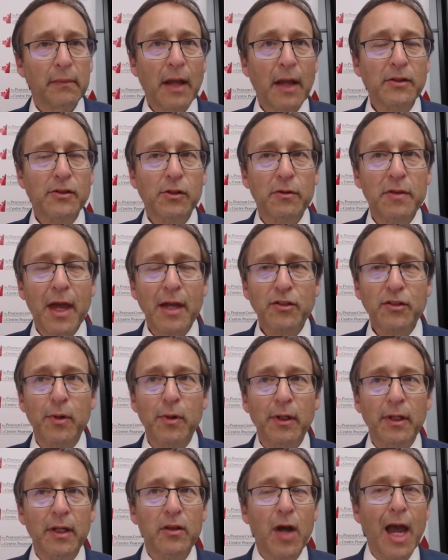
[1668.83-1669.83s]
And so that's
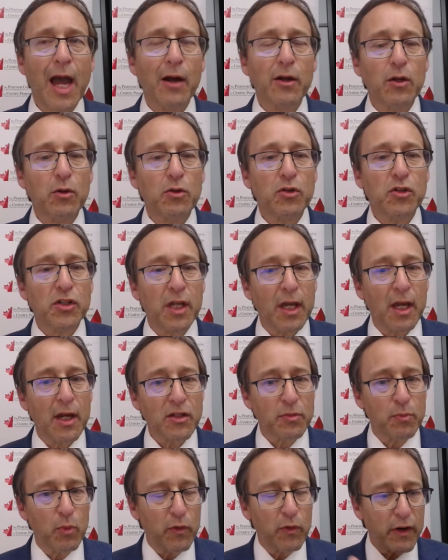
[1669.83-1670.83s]
really the how you
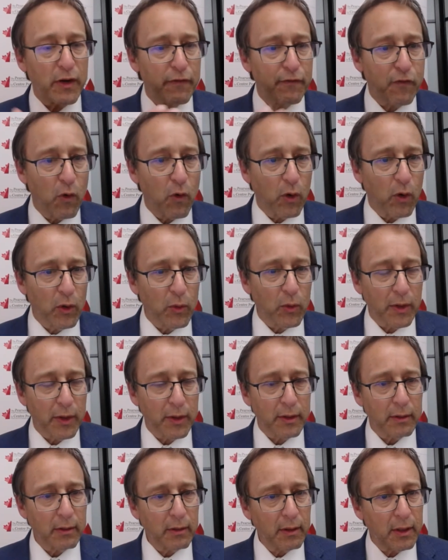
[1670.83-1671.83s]
see us moving
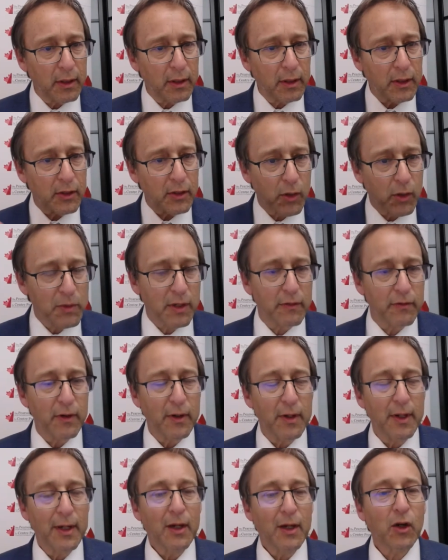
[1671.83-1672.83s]
forward in terms
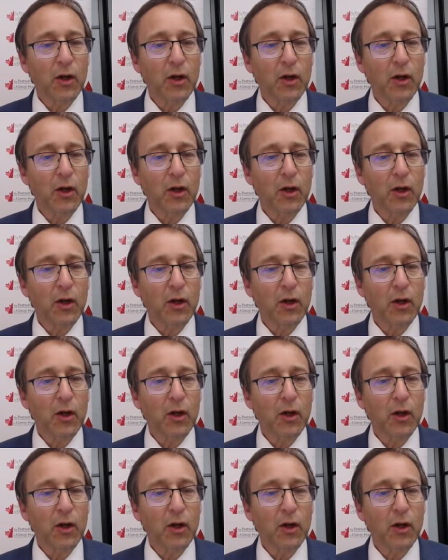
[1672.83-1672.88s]
of